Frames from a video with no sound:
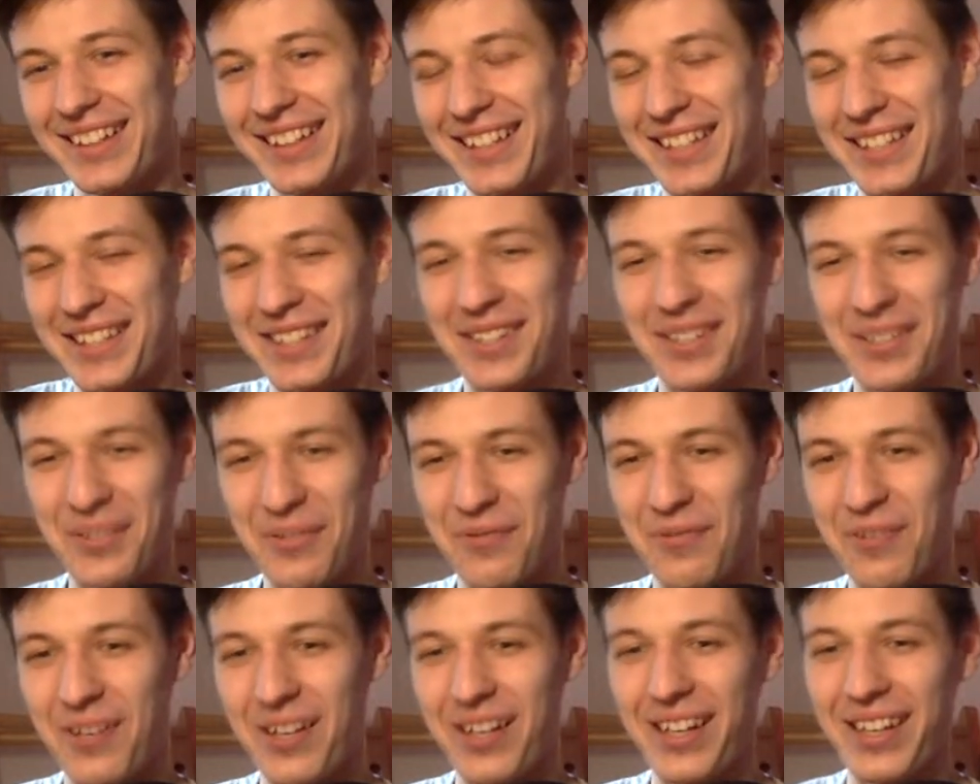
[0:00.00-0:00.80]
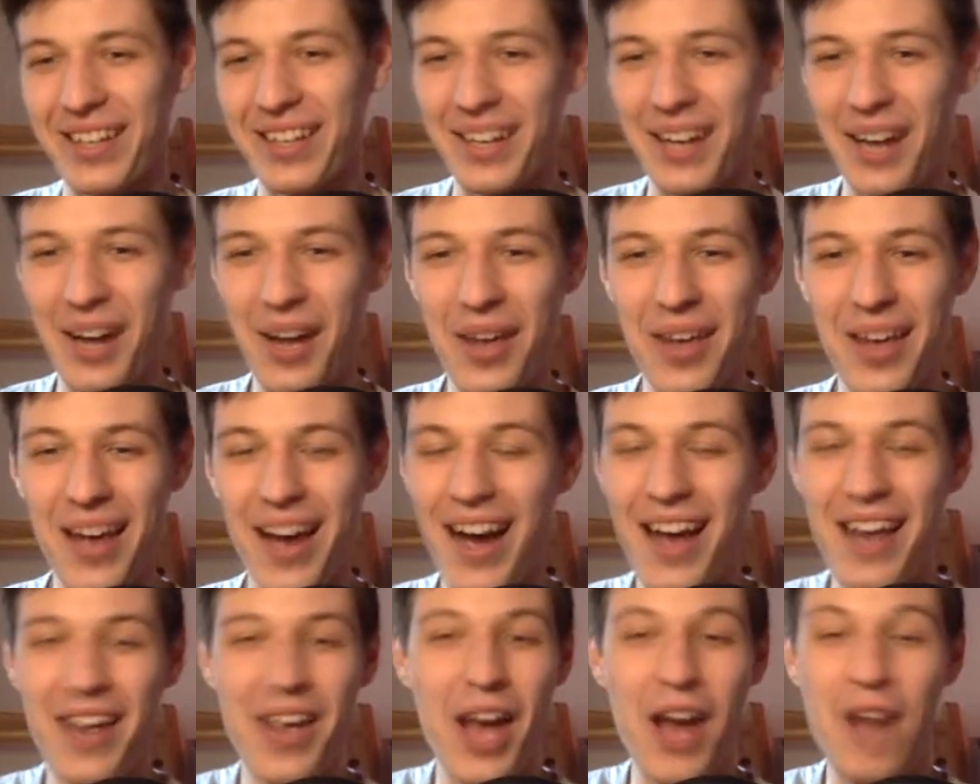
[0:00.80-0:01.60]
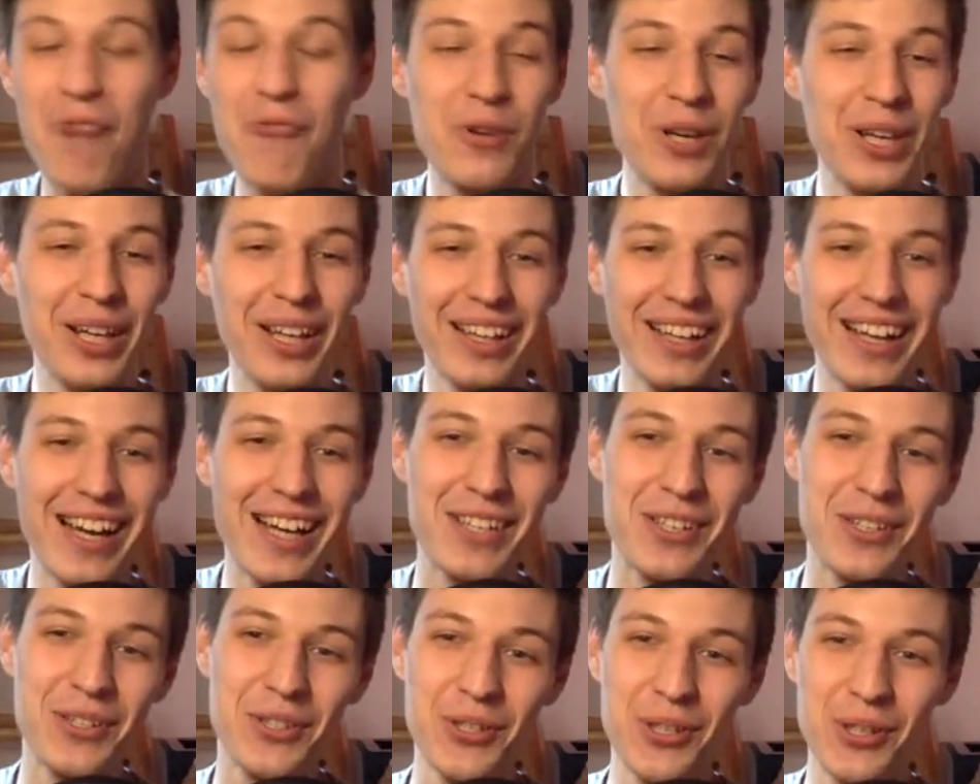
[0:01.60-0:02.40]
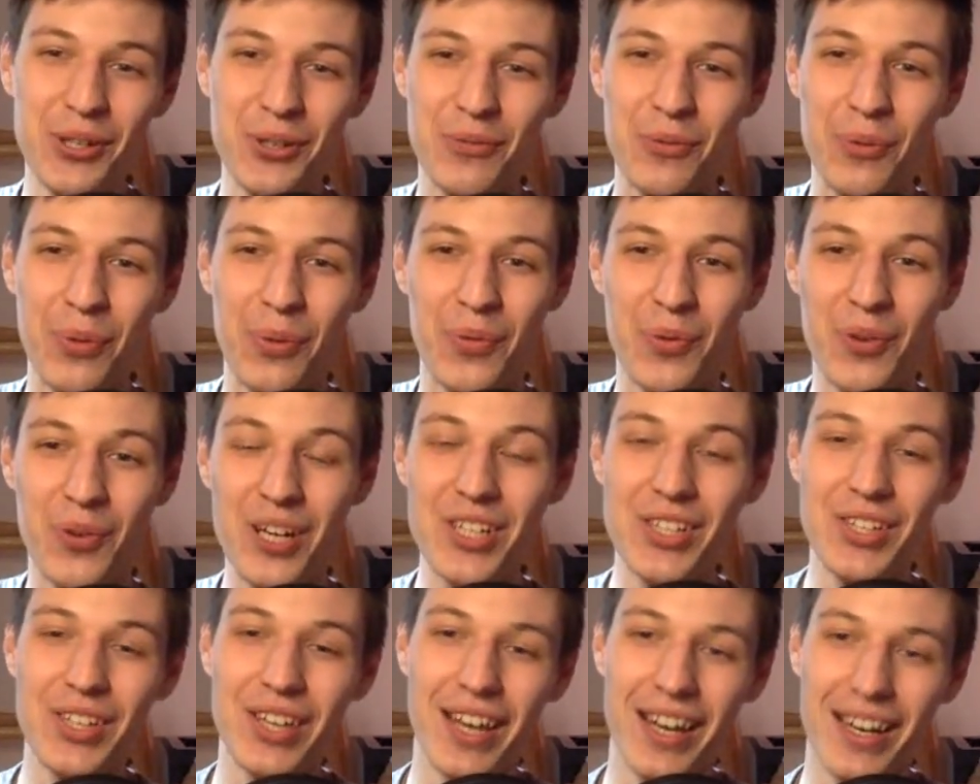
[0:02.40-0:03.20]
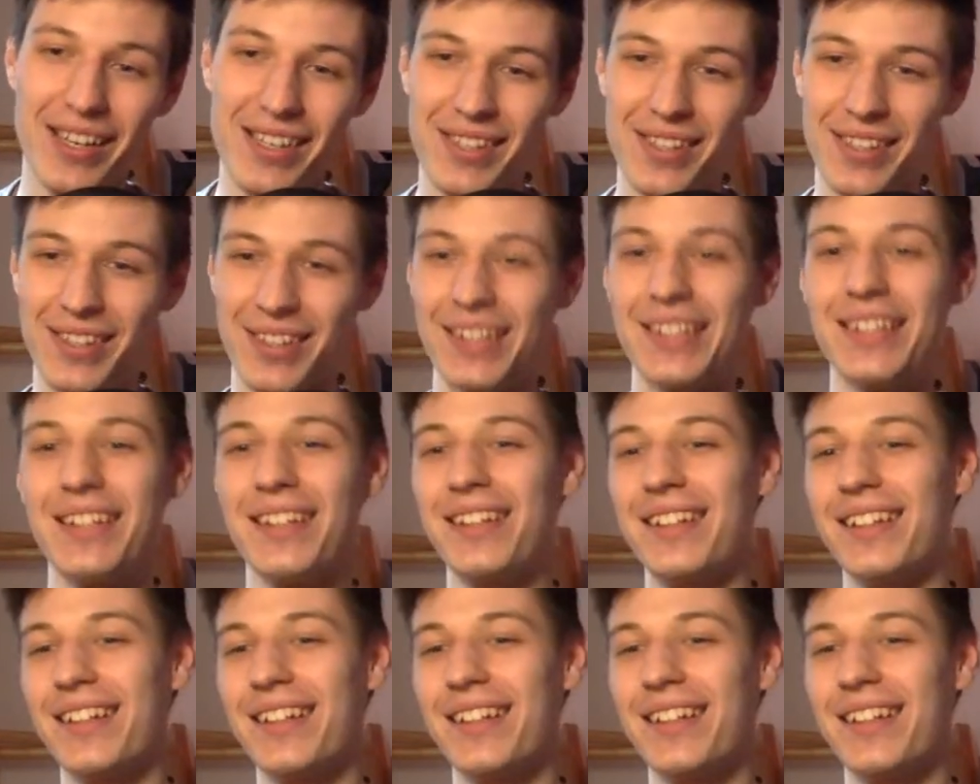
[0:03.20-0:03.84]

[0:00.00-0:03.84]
It's so funny. I really like to talk with Russian accent,